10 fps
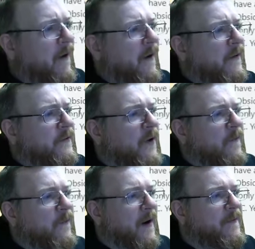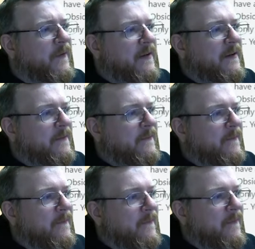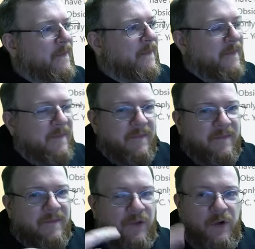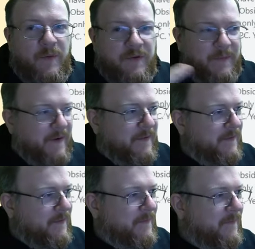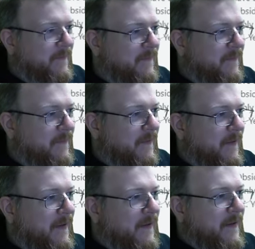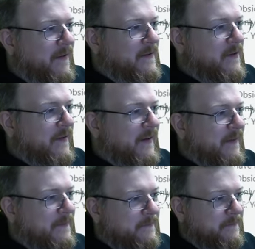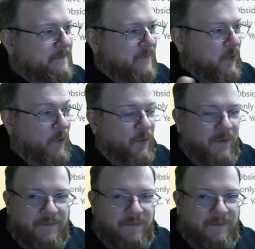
So for every two booster boxes, you can get two